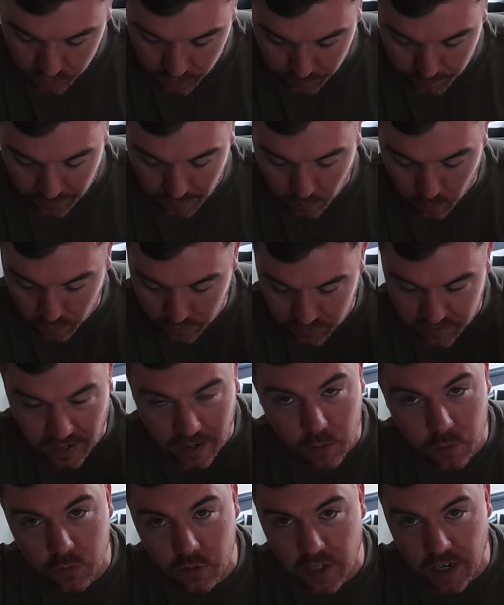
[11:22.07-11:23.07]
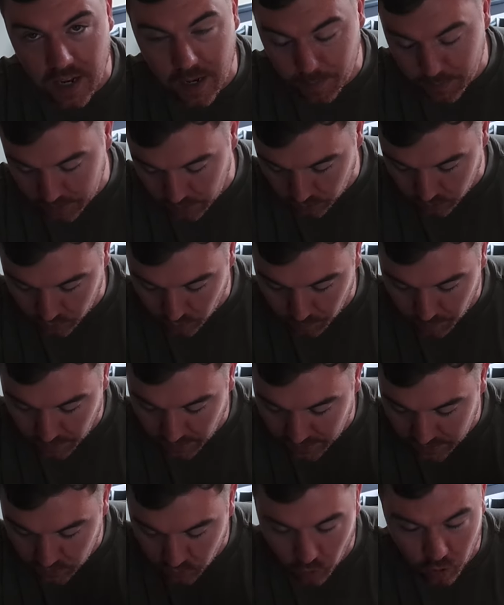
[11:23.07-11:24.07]
about downtime in the summer.
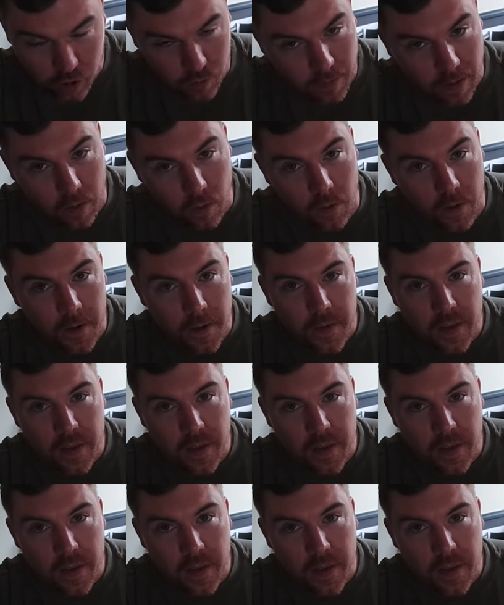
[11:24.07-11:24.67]
It talks about